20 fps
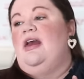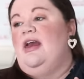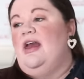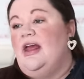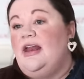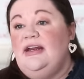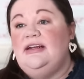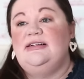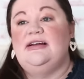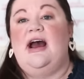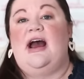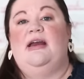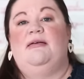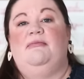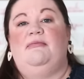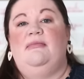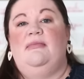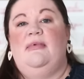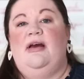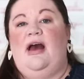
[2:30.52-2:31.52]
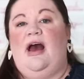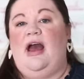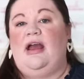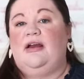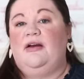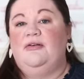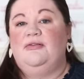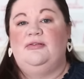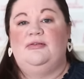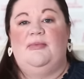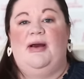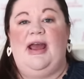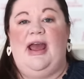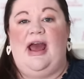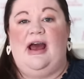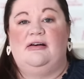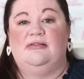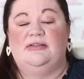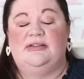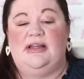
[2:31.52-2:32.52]
anytime I go through my
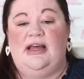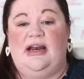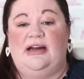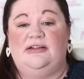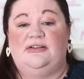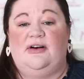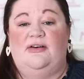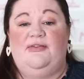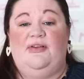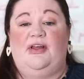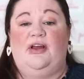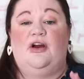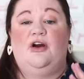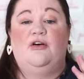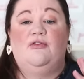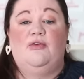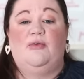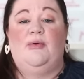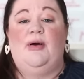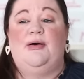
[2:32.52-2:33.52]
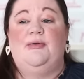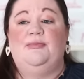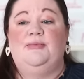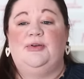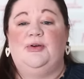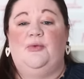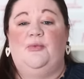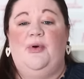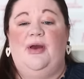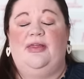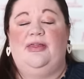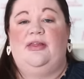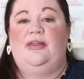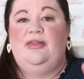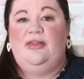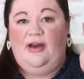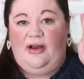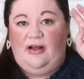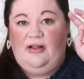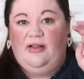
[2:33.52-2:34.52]
house and I start feeling overwhelmed with
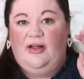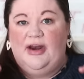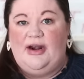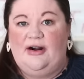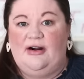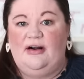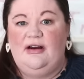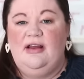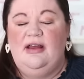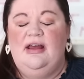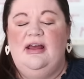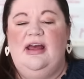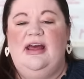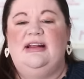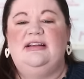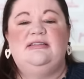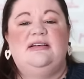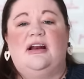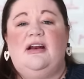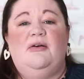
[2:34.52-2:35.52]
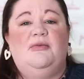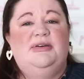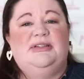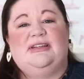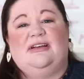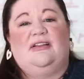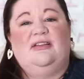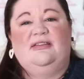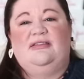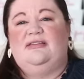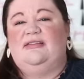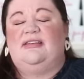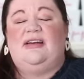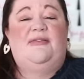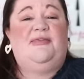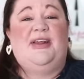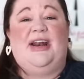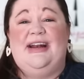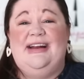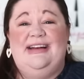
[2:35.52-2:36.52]
the clutter, and it's not always
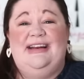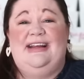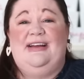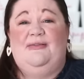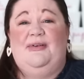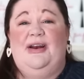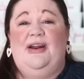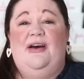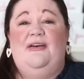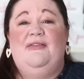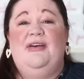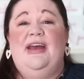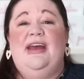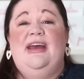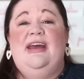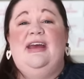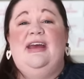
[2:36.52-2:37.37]
stuff that I need to get rid of,